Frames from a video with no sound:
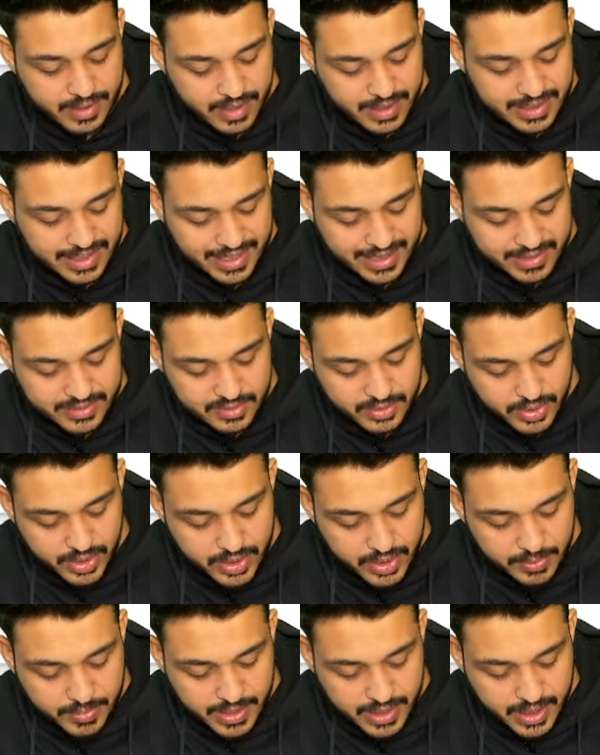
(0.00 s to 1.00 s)
that is going to
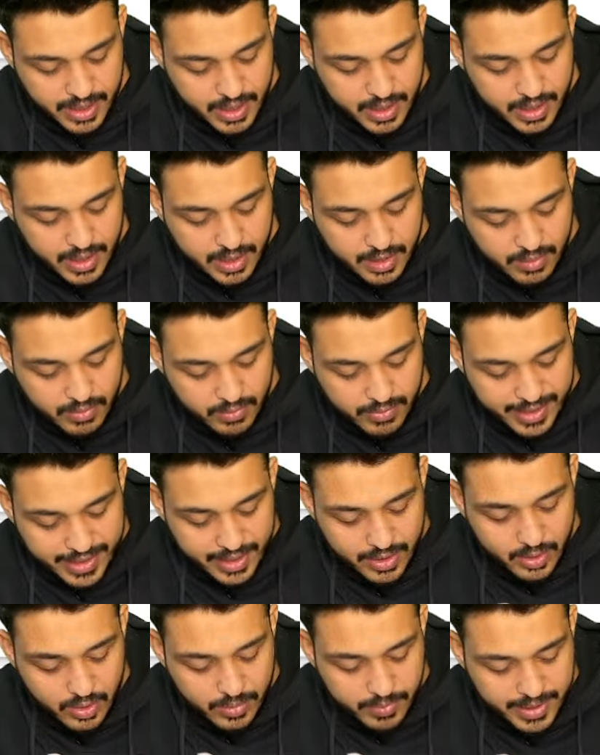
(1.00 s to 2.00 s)
be
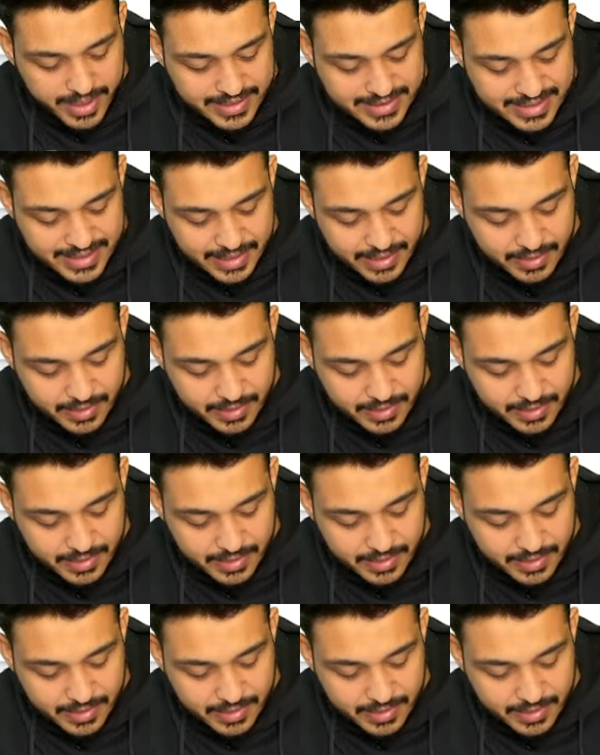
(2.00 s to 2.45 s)
vancomycin,